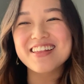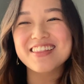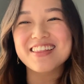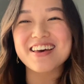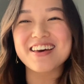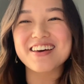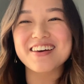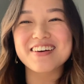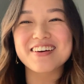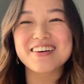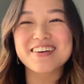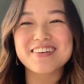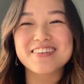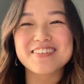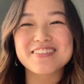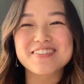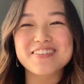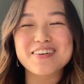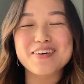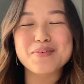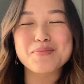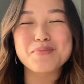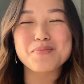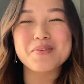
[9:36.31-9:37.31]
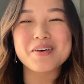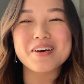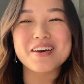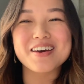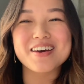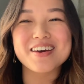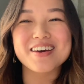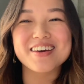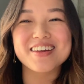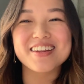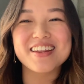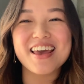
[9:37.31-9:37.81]
They've
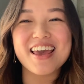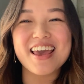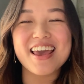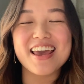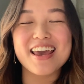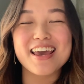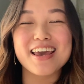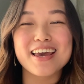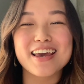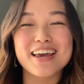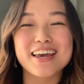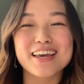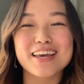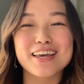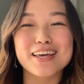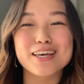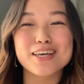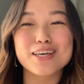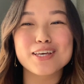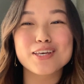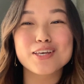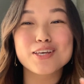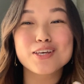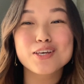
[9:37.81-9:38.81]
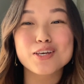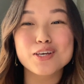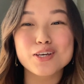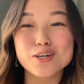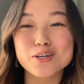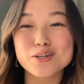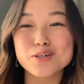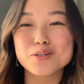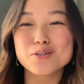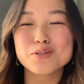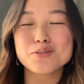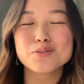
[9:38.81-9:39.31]
been a
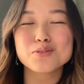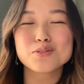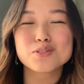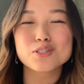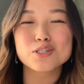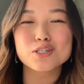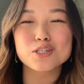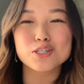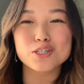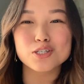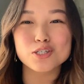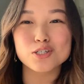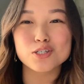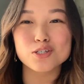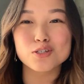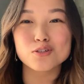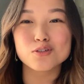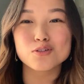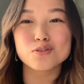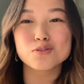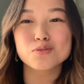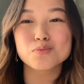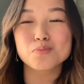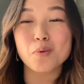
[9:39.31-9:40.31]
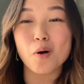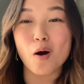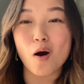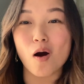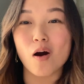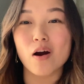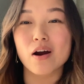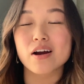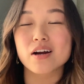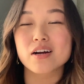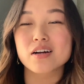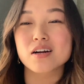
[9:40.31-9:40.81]
huge
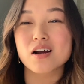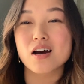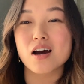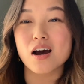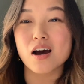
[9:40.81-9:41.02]
part